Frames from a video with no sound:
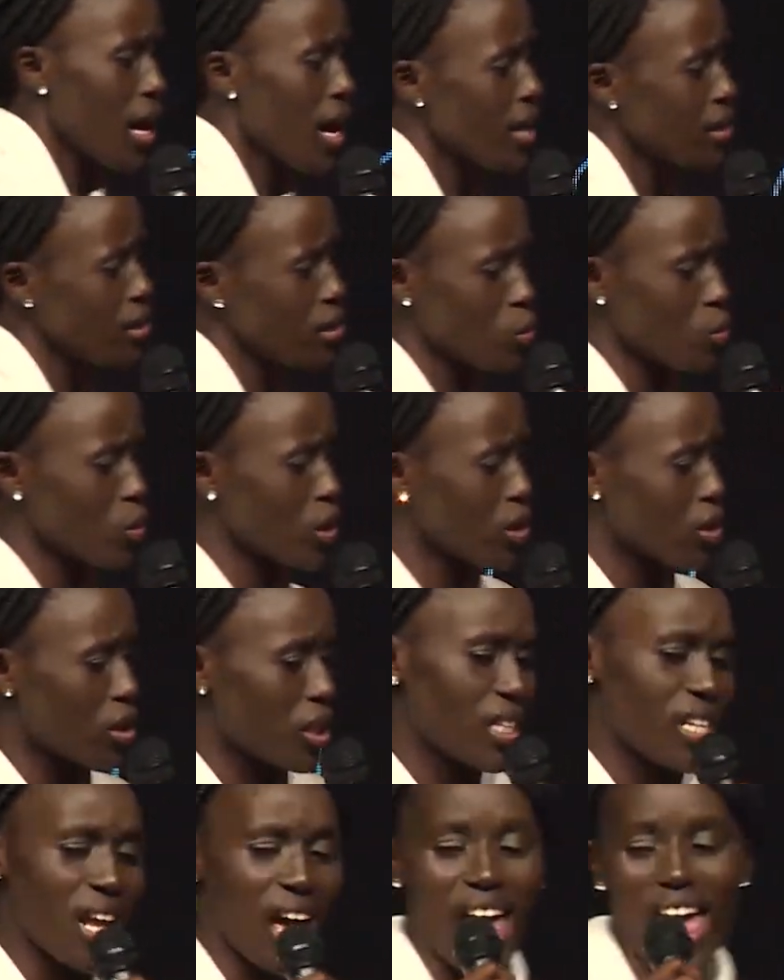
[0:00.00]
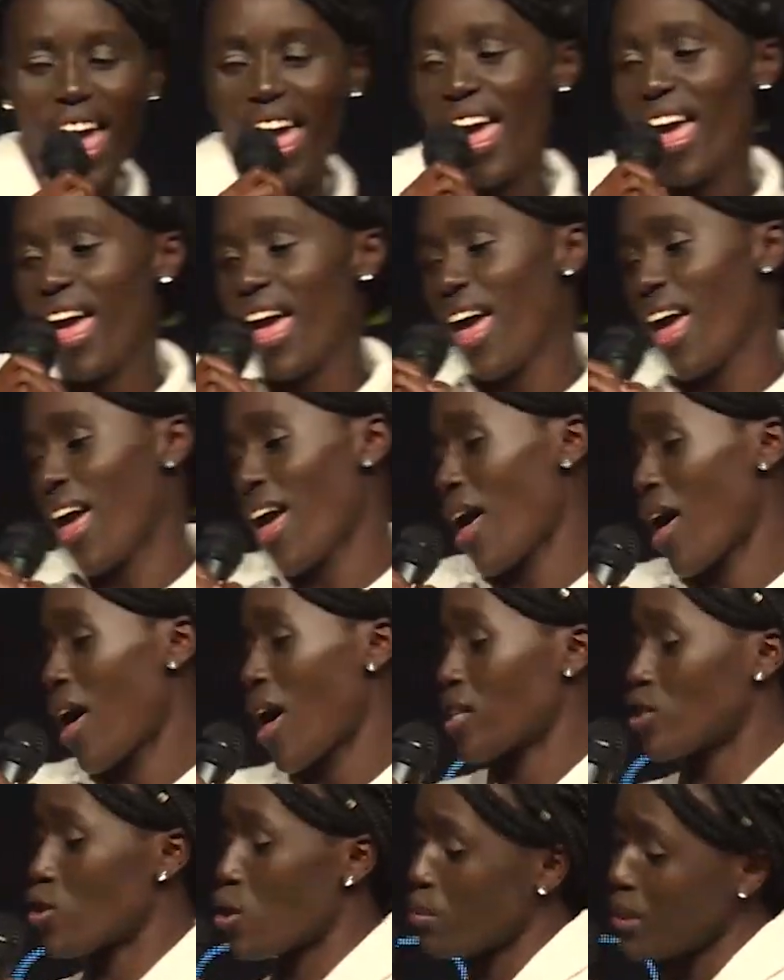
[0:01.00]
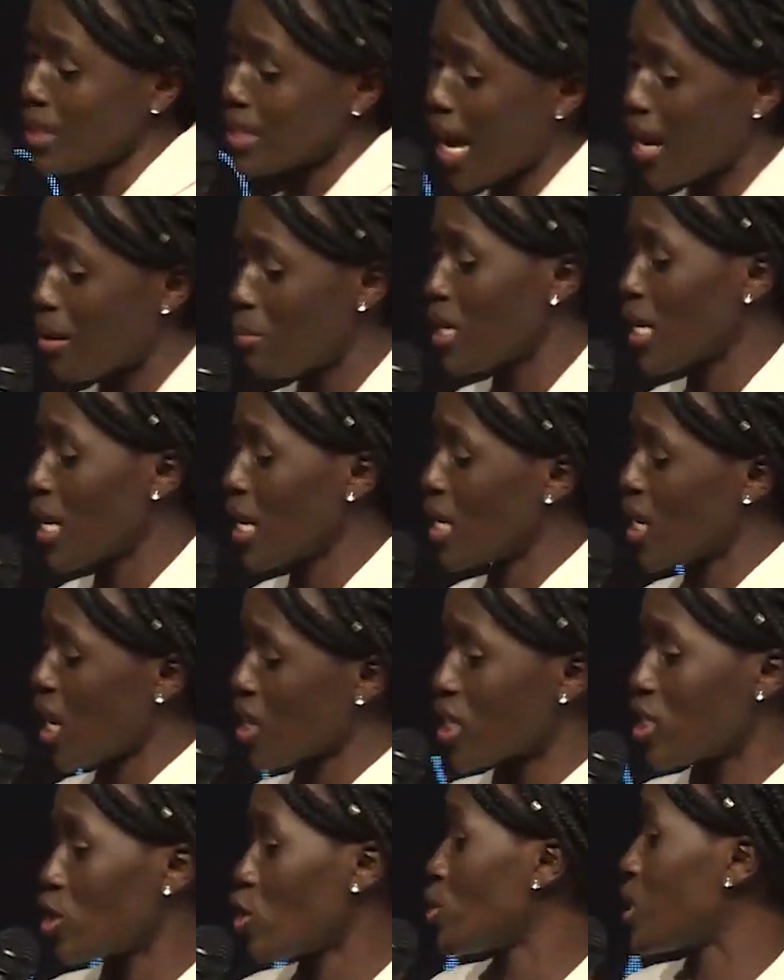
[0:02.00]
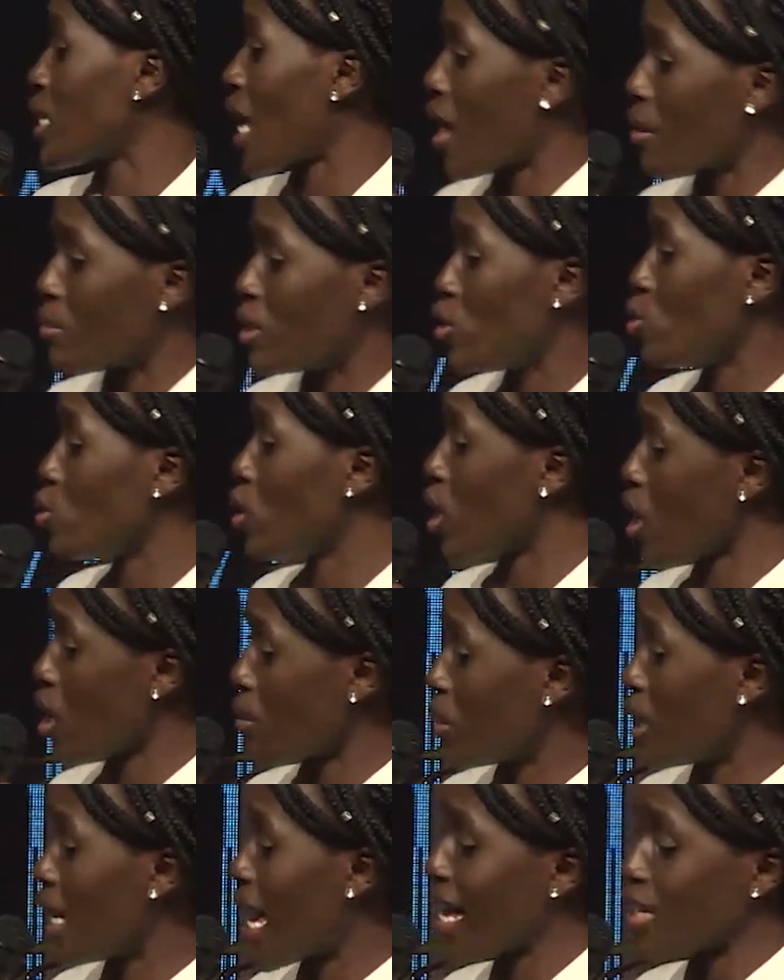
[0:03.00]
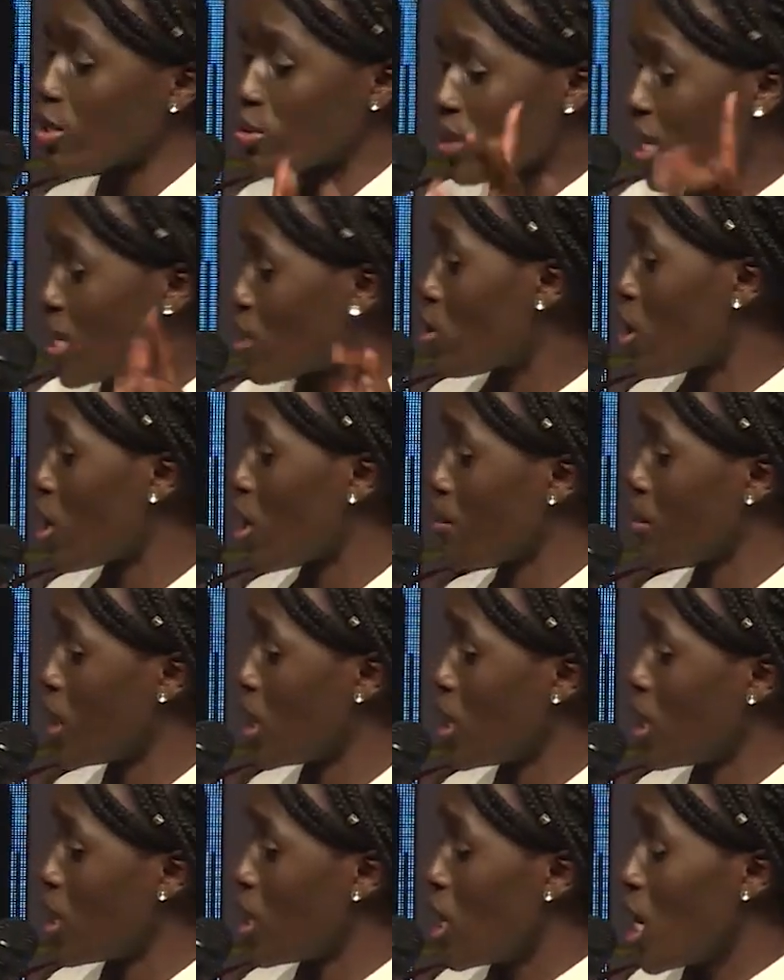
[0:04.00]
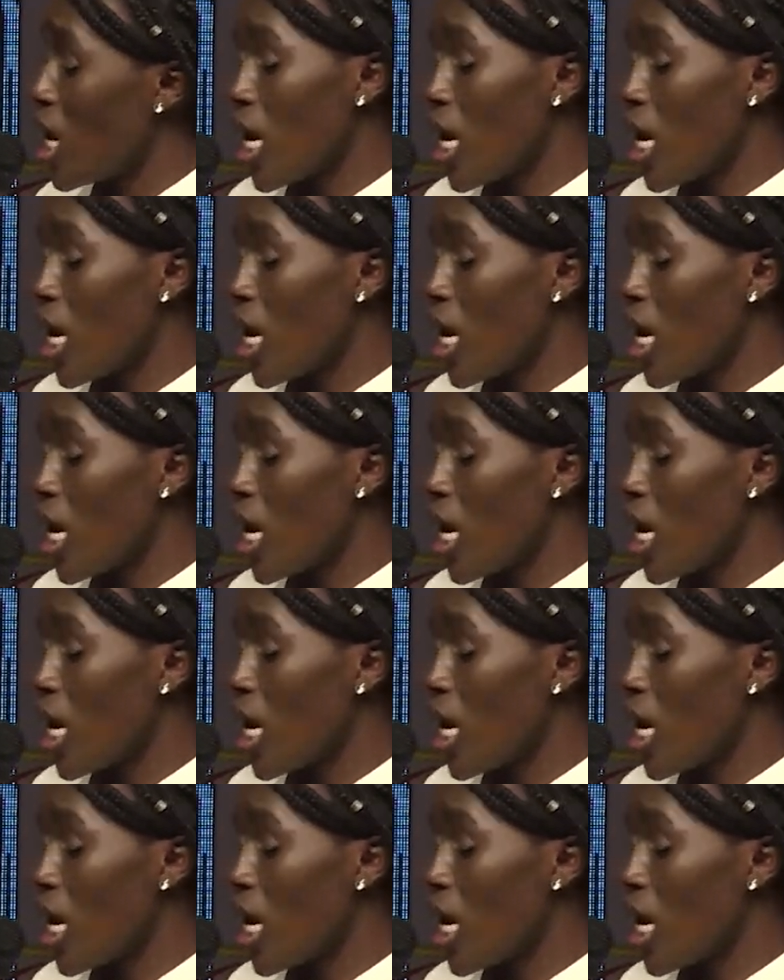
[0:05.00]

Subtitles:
I just wanted, don't be telling me, Kiki, nothing. Don't tell me you love me. I don't think you love me.